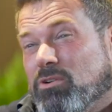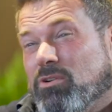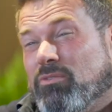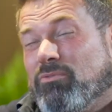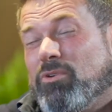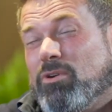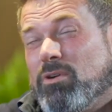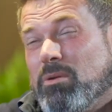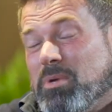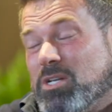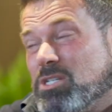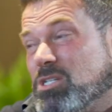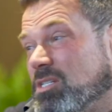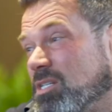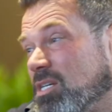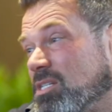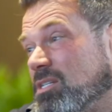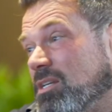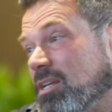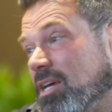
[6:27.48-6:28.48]
very much a
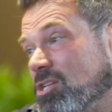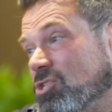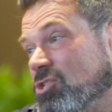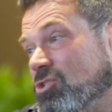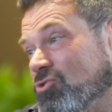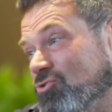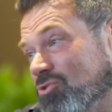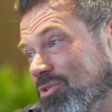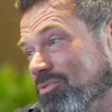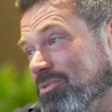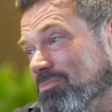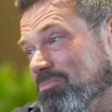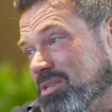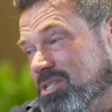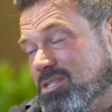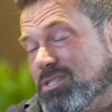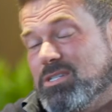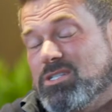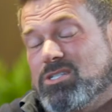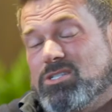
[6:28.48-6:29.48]
destination-driven
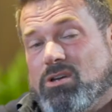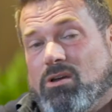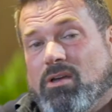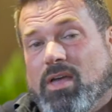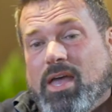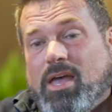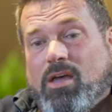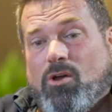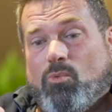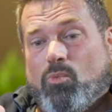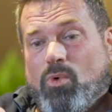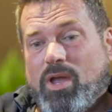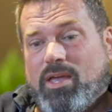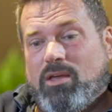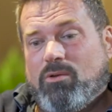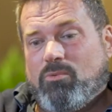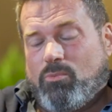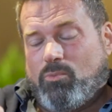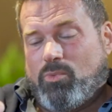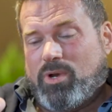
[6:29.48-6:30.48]
business. So
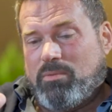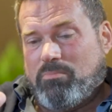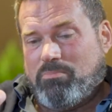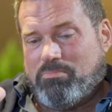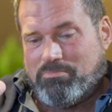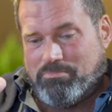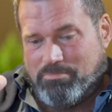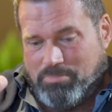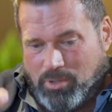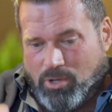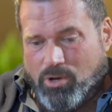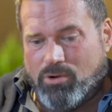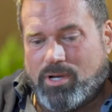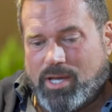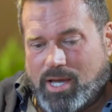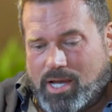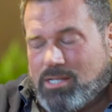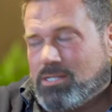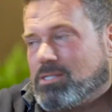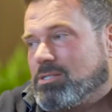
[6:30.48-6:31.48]
where we plonk
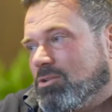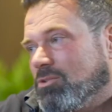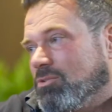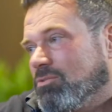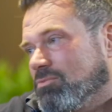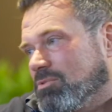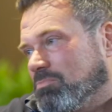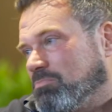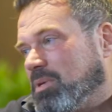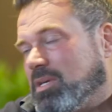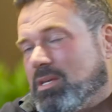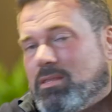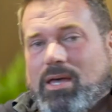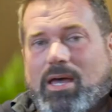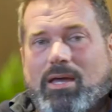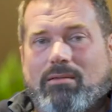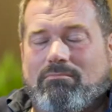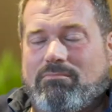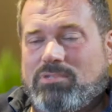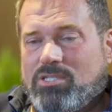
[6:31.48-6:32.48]
ourselves, be
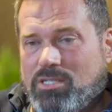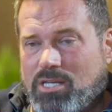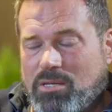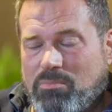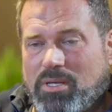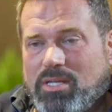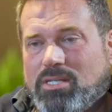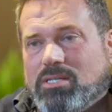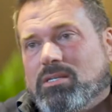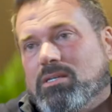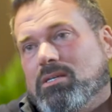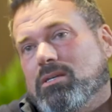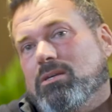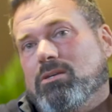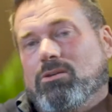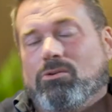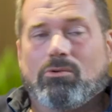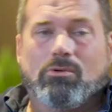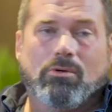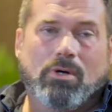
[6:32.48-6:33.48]
that
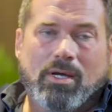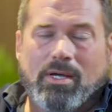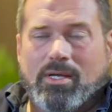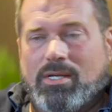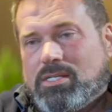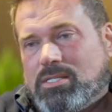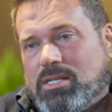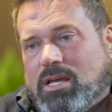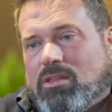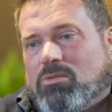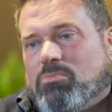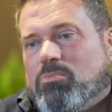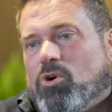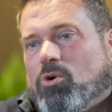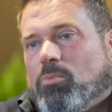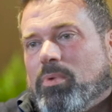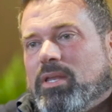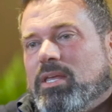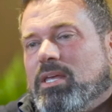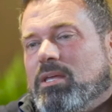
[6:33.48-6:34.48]
CBD or South
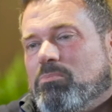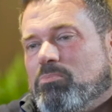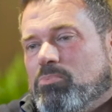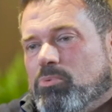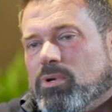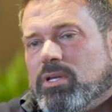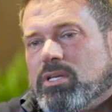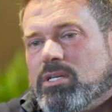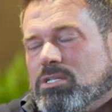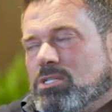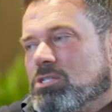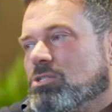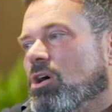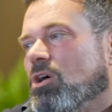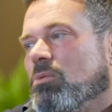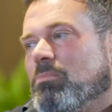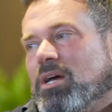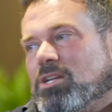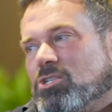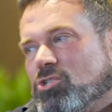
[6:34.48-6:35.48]
Melbourne, it brings
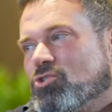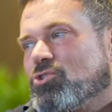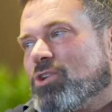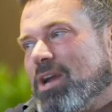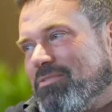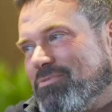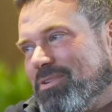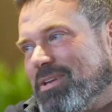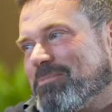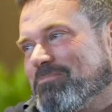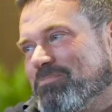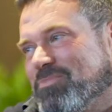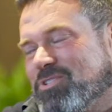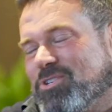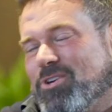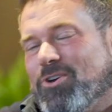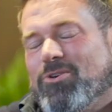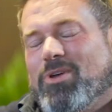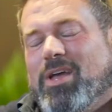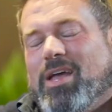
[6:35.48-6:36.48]
so much traffic.
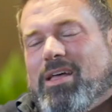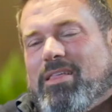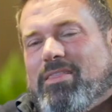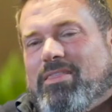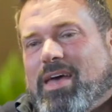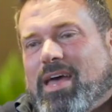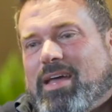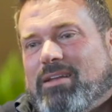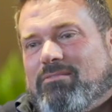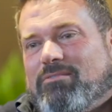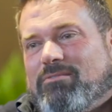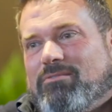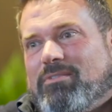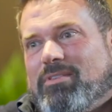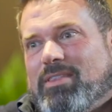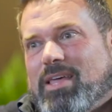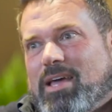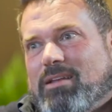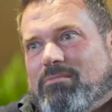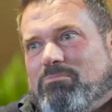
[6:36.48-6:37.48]
So that
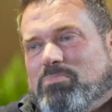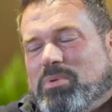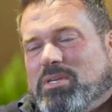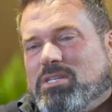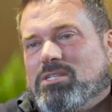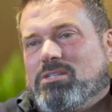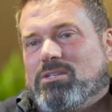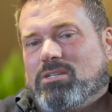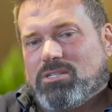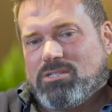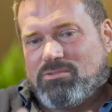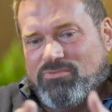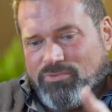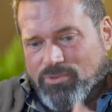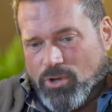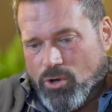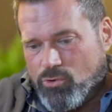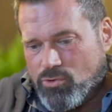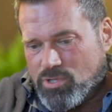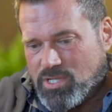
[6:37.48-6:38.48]
that business
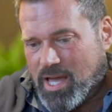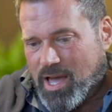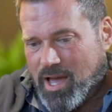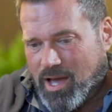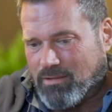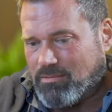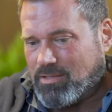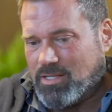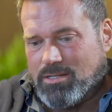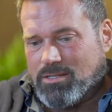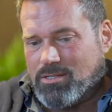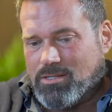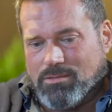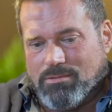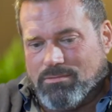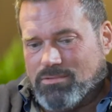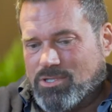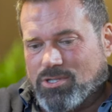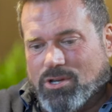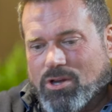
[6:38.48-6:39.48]
flows out
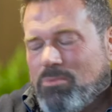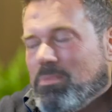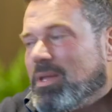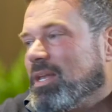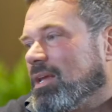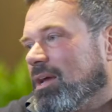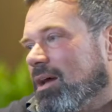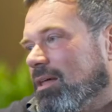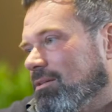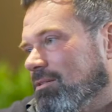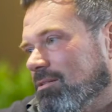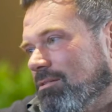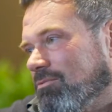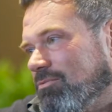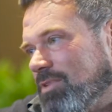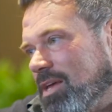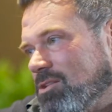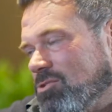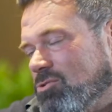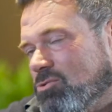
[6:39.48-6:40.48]
into so many other
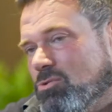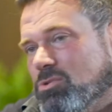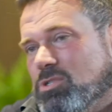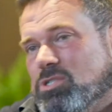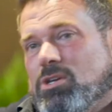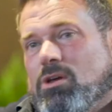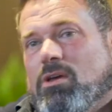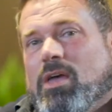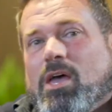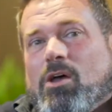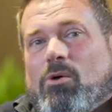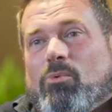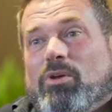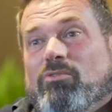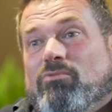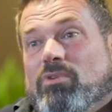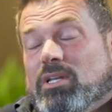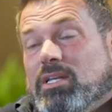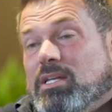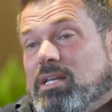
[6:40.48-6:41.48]
vendors. So we
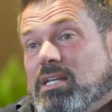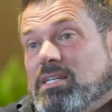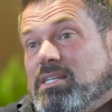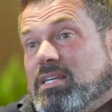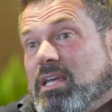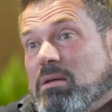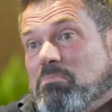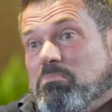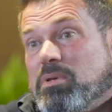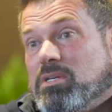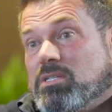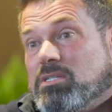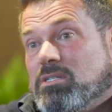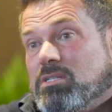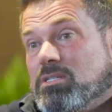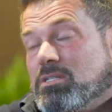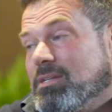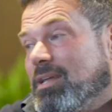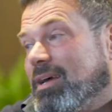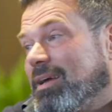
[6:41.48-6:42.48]
really need to get
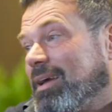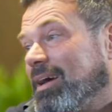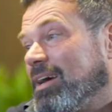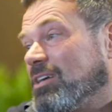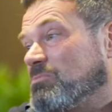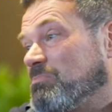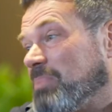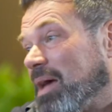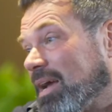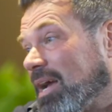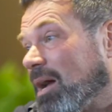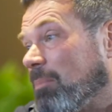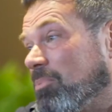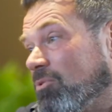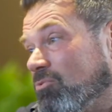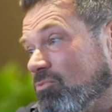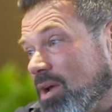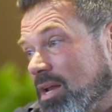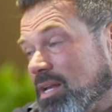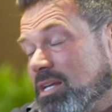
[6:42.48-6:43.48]
businesses like ours back up
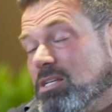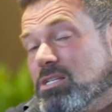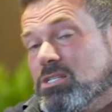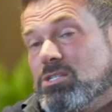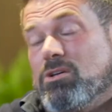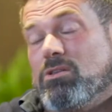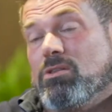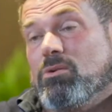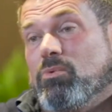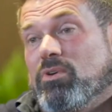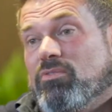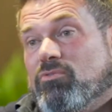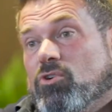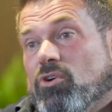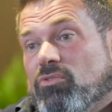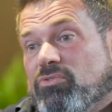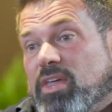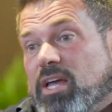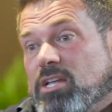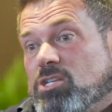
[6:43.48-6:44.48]
and running so that we've
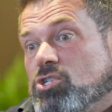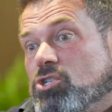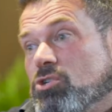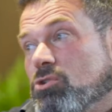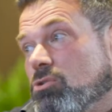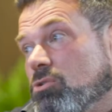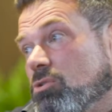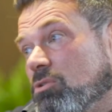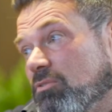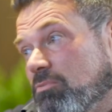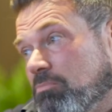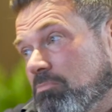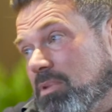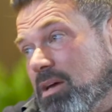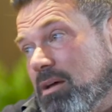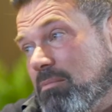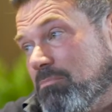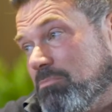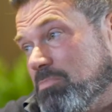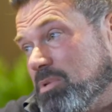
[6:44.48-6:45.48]
got that churn of
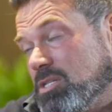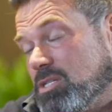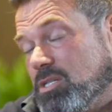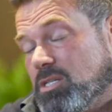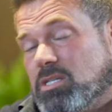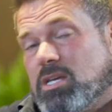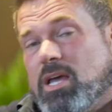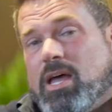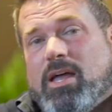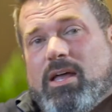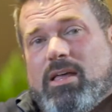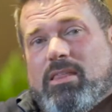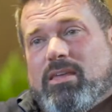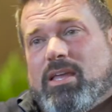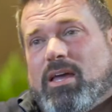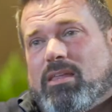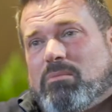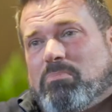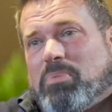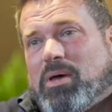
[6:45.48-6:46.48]
um, business.
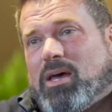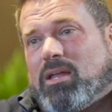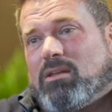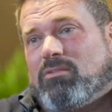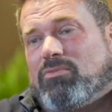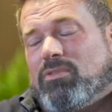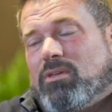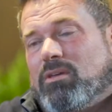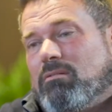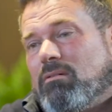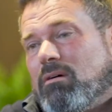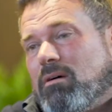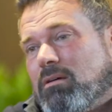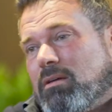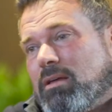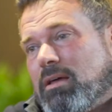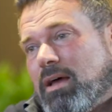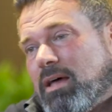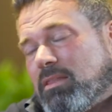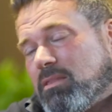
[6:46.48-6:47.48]
The other part of the
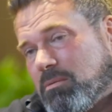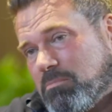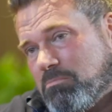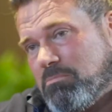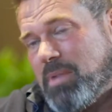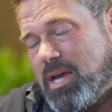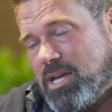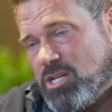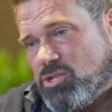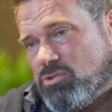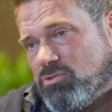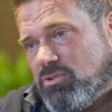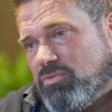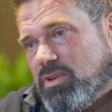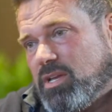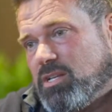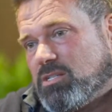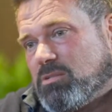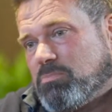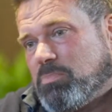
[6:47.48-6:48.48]
other major
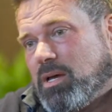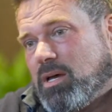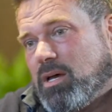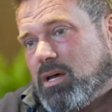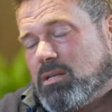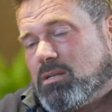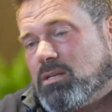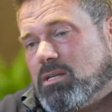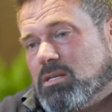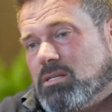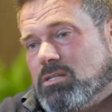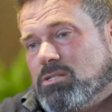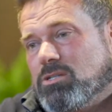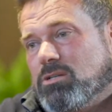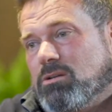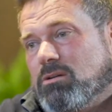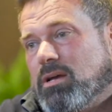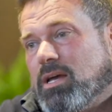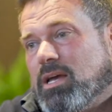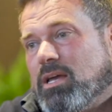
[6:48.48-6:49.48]
events part is you
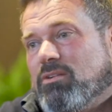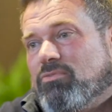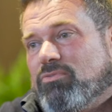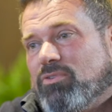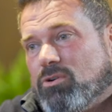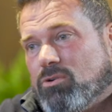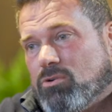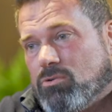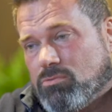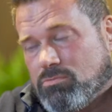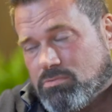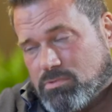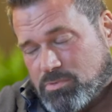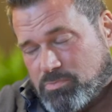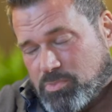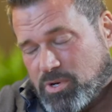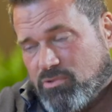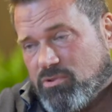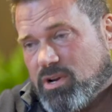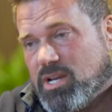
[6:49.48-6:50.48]
know AFL,
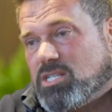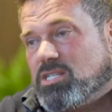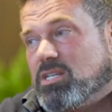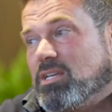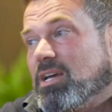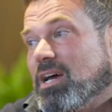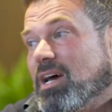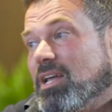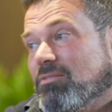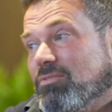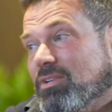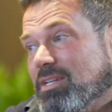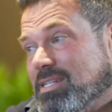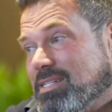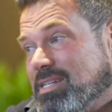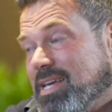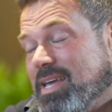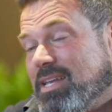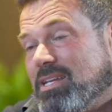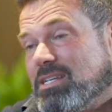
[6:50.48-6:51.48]
spring racing carnival, and
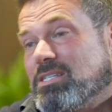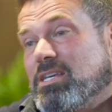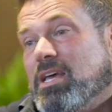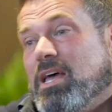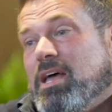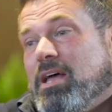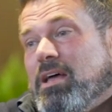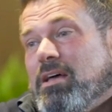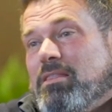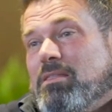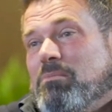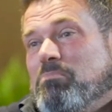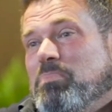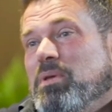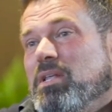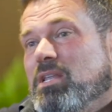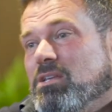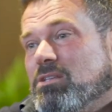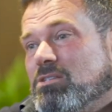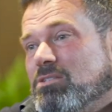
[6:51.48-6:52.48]
tennis. The
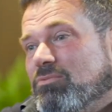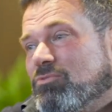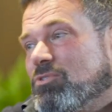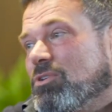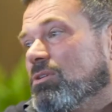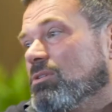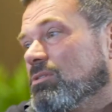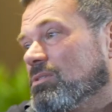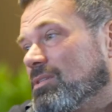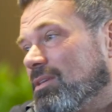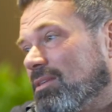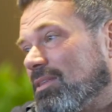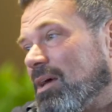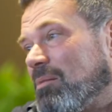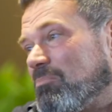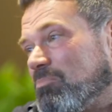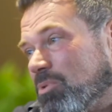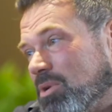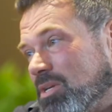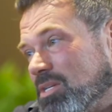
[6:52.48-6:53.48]
billions of dollars that
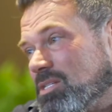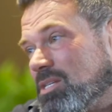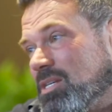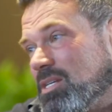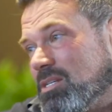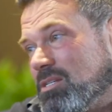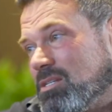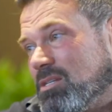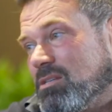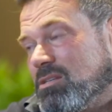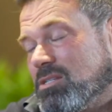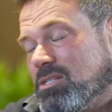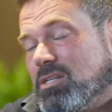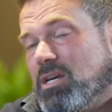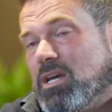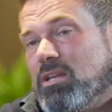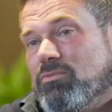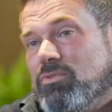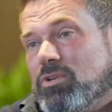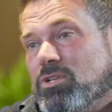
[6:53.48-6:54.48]
that brings into the
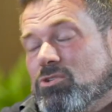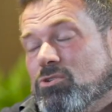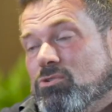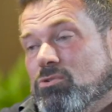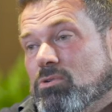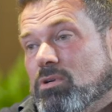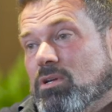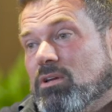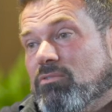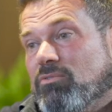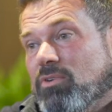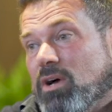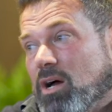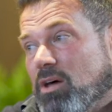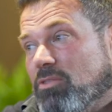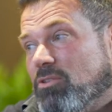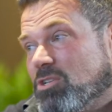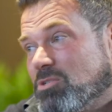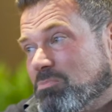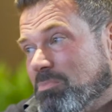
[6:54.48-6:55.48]
state of Victoria via
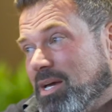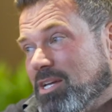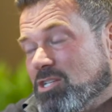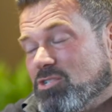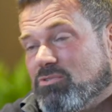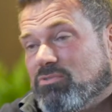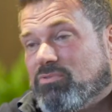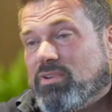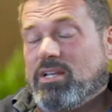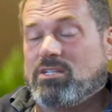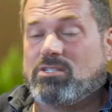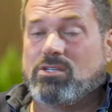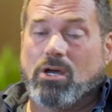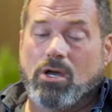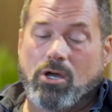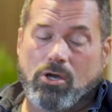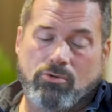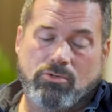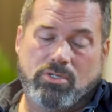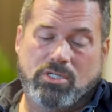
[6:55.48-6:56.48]
those major events,
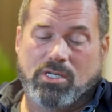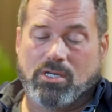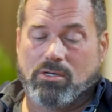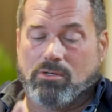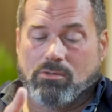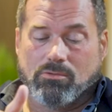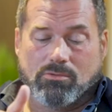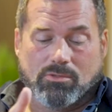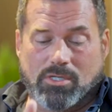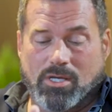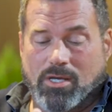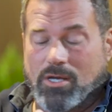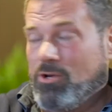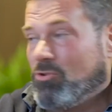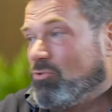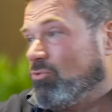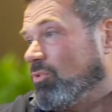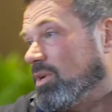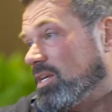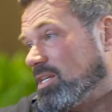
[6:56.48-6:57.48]
hotels,
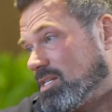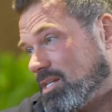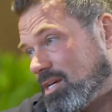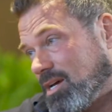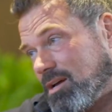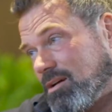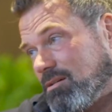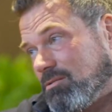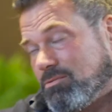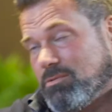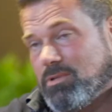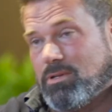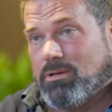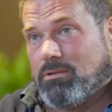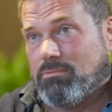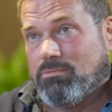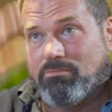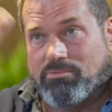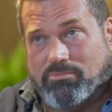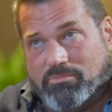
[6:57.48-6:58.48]
retail, you
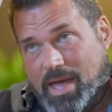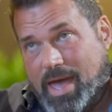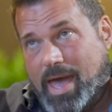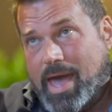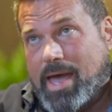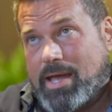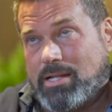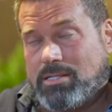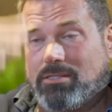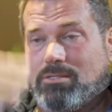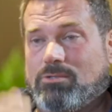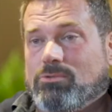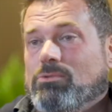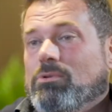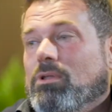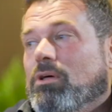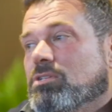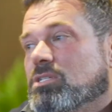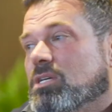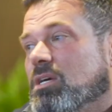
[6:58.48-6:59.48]
know hats, all
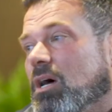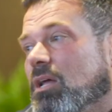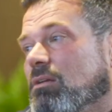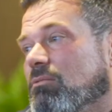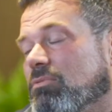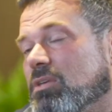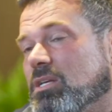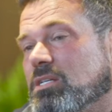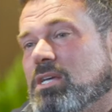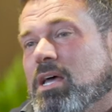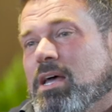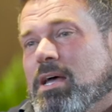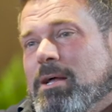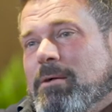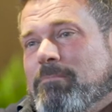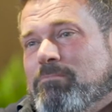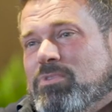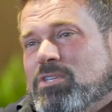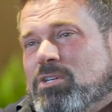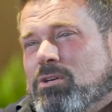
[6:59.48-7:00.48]
those kind of things.
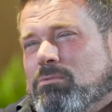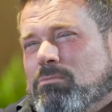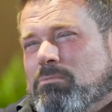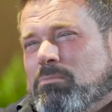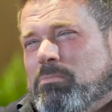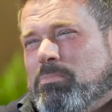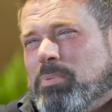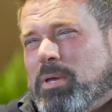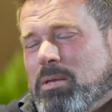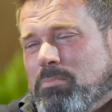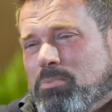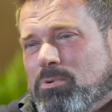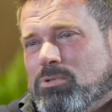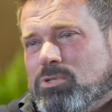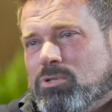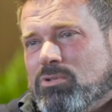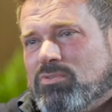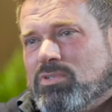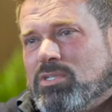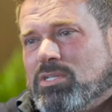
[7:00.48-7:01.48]
So people
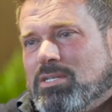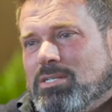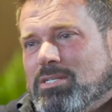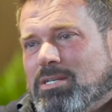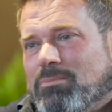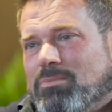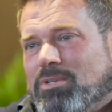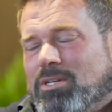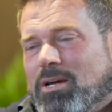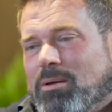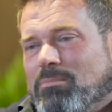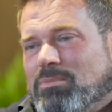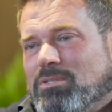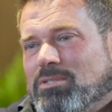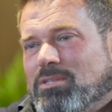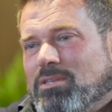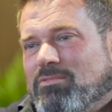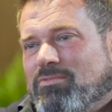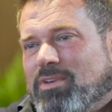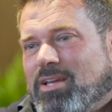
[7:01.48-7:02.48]
sort of see sometimes as
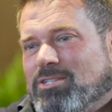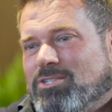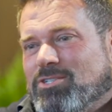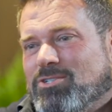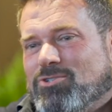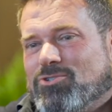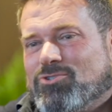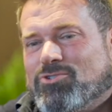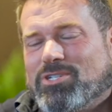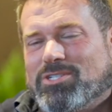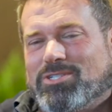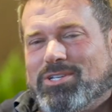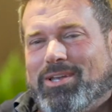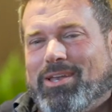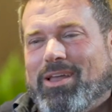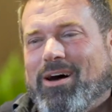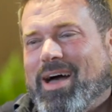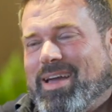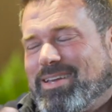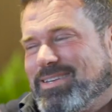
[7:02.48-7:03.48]
the events industry is a
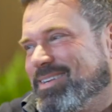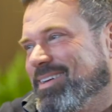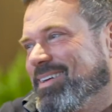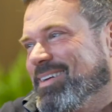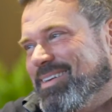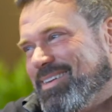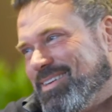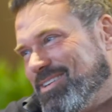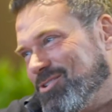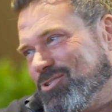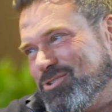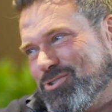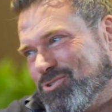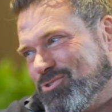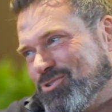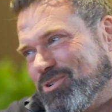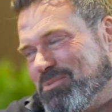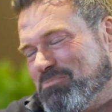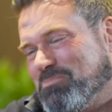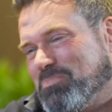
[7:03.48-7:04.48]
light
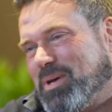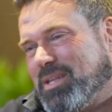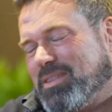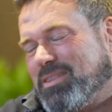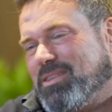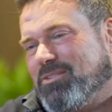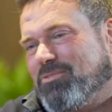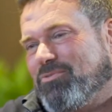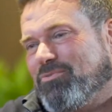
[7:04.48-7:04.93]
industry, but the